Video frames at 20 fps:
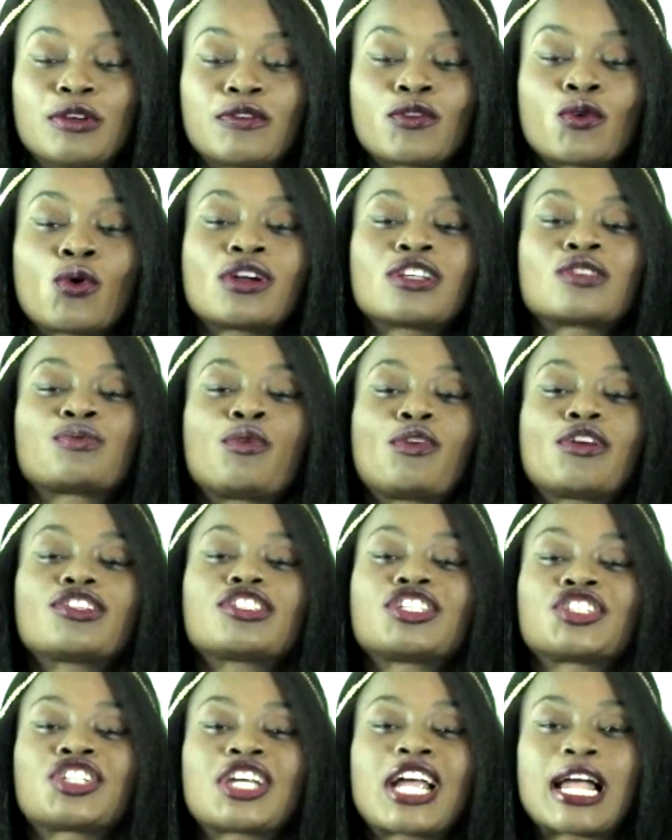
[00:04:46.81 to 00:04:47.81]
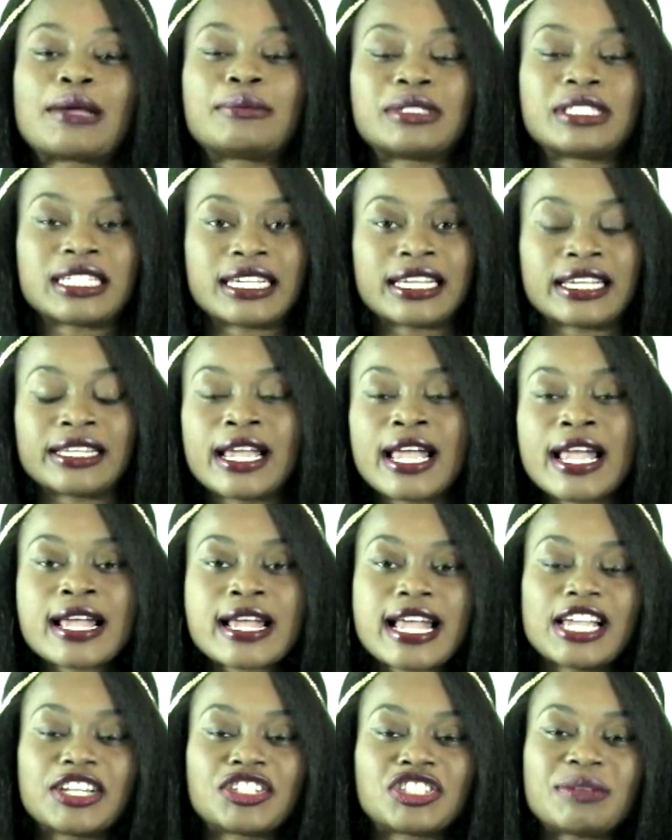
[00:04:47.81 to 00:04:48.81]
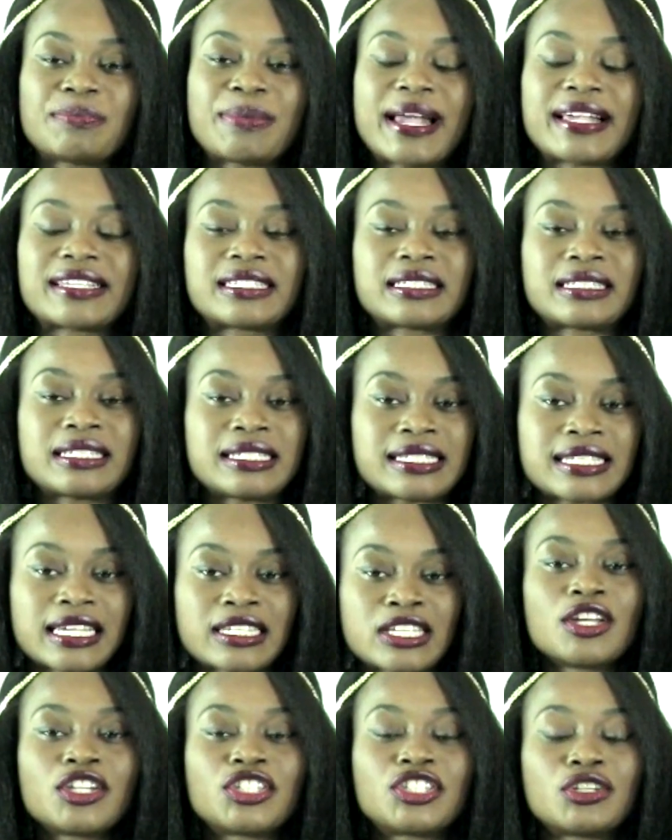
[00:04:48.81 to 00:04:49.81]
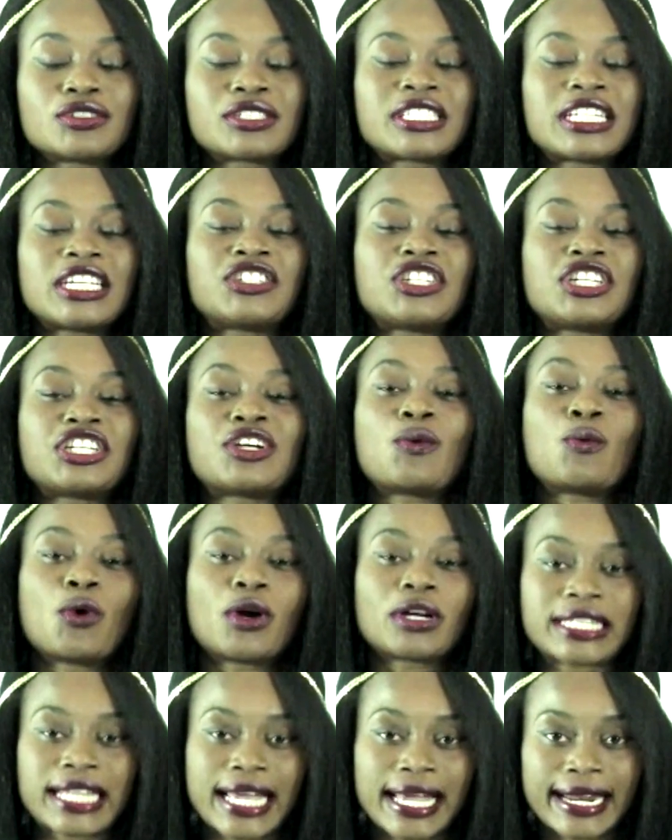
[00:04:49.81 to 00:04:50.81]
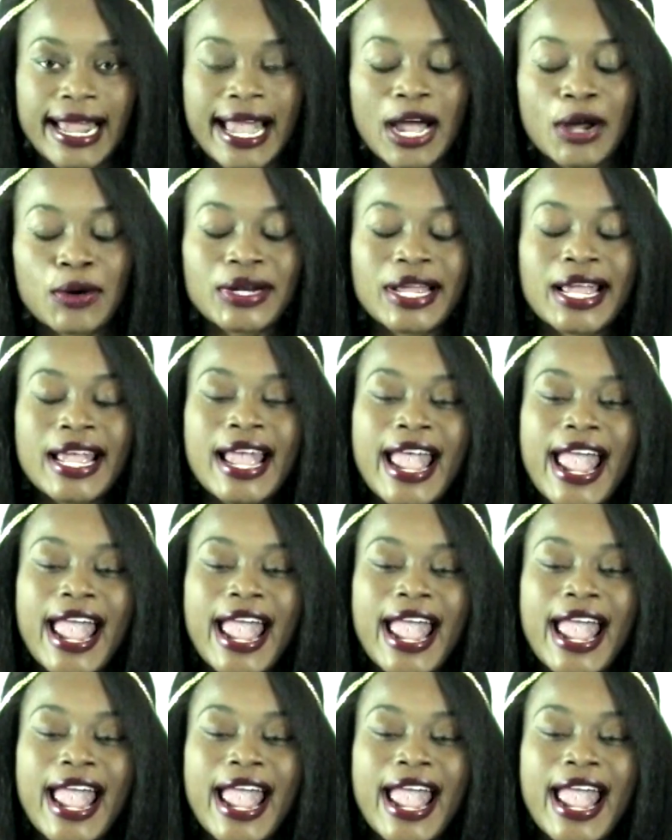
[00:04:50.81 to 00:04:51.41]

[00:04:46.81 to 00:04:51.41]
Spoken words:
But of course, Portia chimes in and she basically says, she'll see she can work that out.